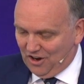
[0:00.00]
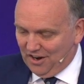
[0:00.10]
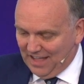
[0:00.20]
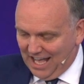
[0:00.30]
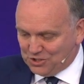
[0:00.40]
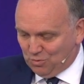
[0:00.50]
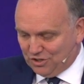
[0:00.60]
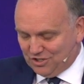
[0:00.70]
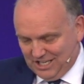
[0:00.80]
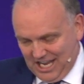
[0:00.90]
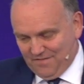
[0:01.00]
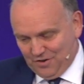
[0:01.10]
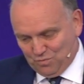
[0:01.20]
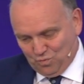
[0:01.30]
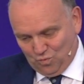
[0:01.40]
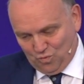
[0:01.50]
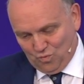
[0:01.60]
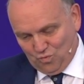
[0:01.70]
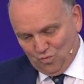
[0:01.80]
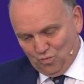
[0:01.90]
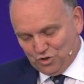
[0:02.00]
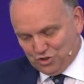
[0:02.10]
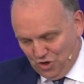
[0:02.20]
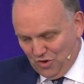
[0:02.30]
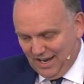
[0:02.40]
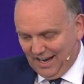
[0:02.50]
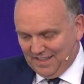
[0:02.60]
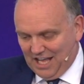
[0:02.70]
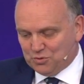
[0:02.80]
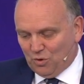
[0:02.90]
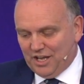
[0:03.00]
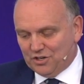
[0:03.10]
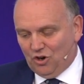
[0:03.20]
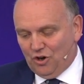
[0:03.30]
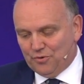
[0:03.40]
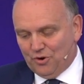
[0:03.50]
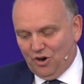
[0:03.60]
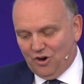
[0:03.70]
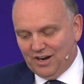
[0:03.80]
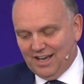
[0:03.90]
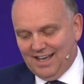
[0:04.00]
And that's what David was doing, and that's where he had gone wrong.